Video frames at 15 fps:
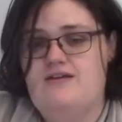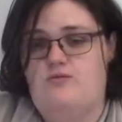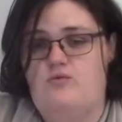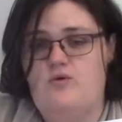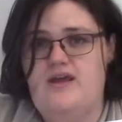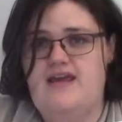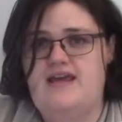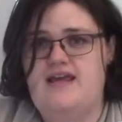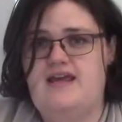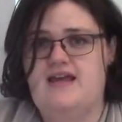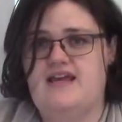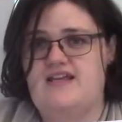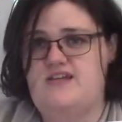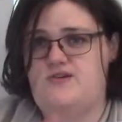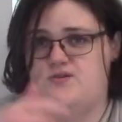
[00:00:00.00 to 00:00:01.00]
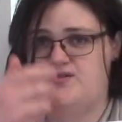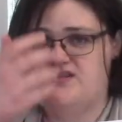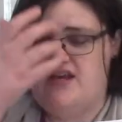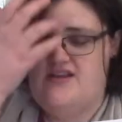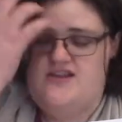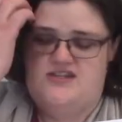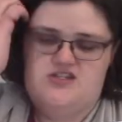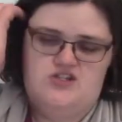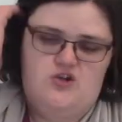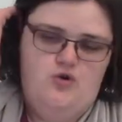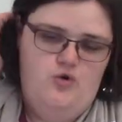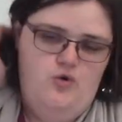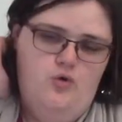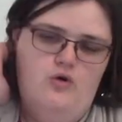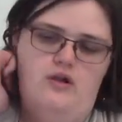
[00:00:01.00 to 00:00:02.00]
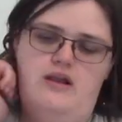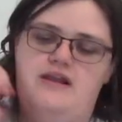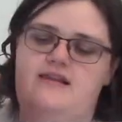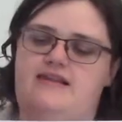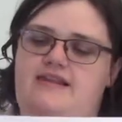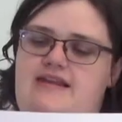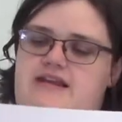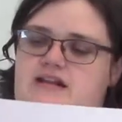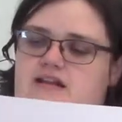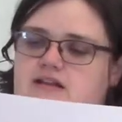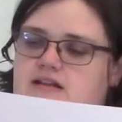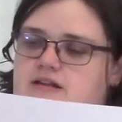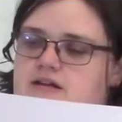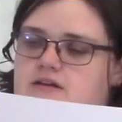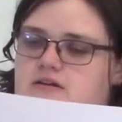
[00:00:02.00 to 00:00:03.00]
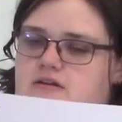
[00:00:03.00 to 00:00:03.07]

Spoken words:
we can use this cool little